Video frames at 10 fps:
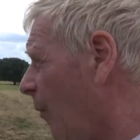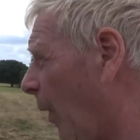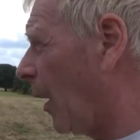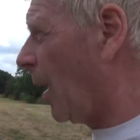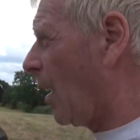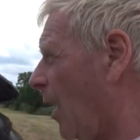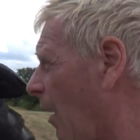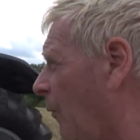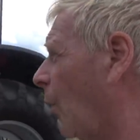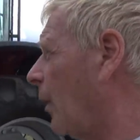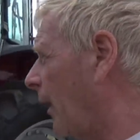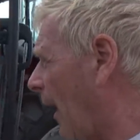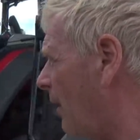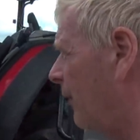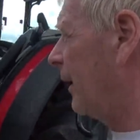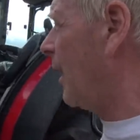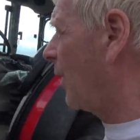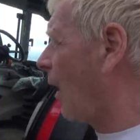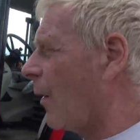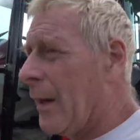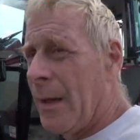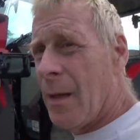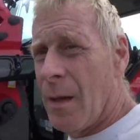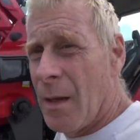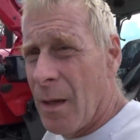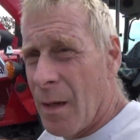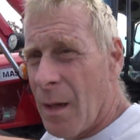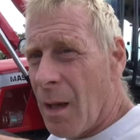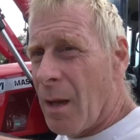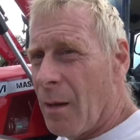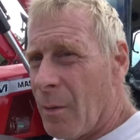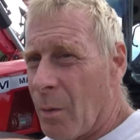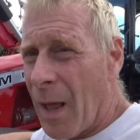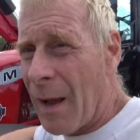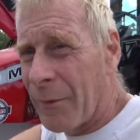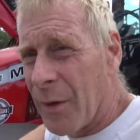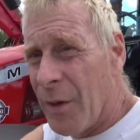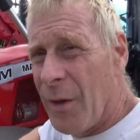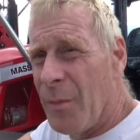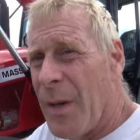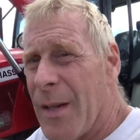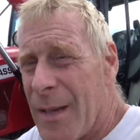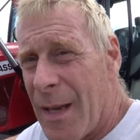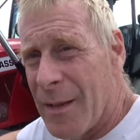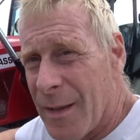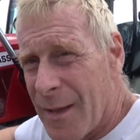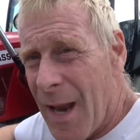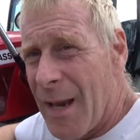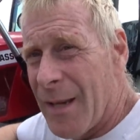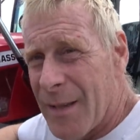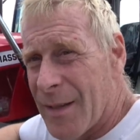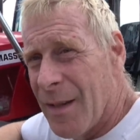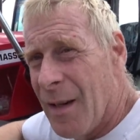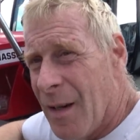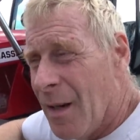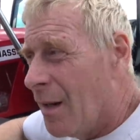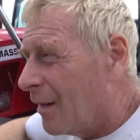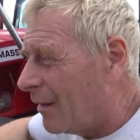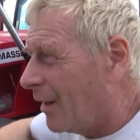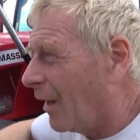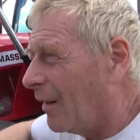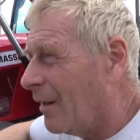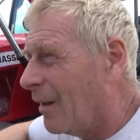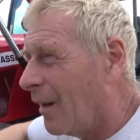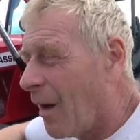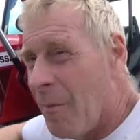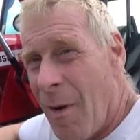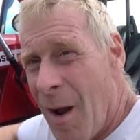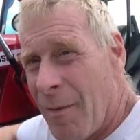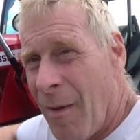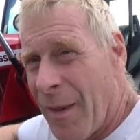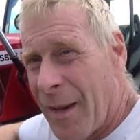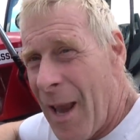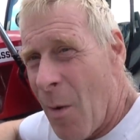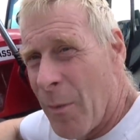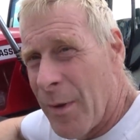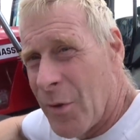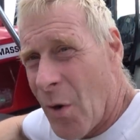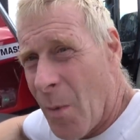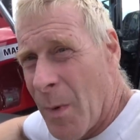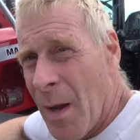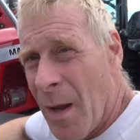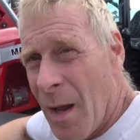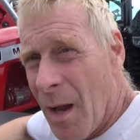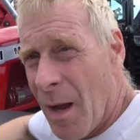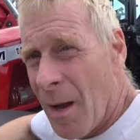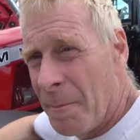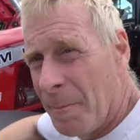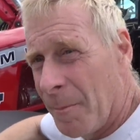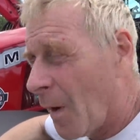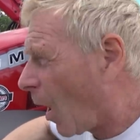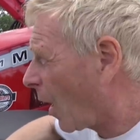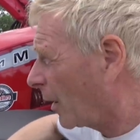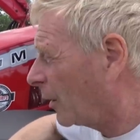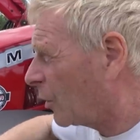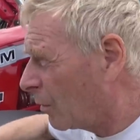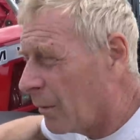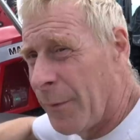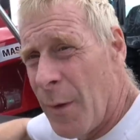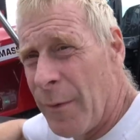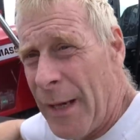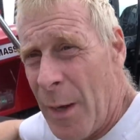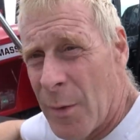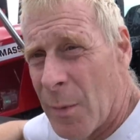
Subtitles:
but I'm not going to get the video going all afternoon because the end of the day is, you know, I'd rather get on with the job. I'm going to do a review video